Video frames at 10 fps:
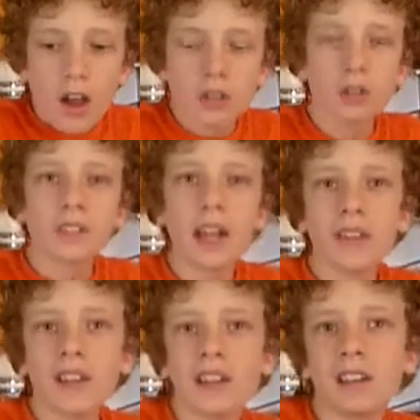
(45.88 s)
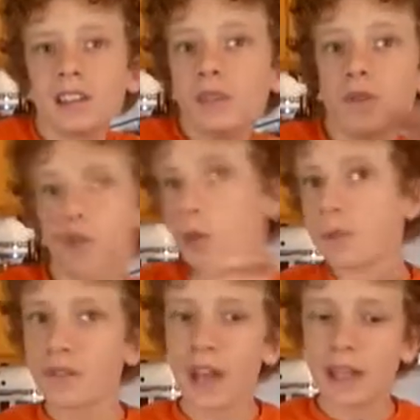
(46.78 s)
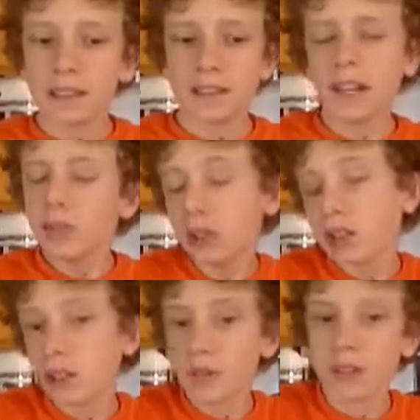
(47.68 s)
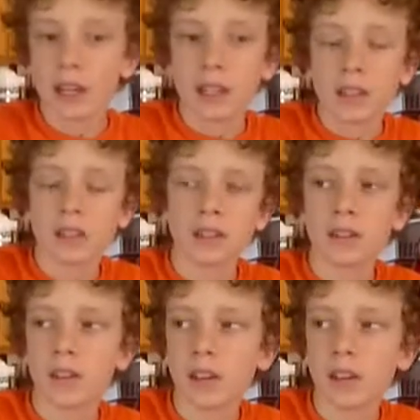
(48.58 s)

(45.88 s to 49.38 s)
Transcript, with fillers: So it's kind of like a different form of science, and I really love science.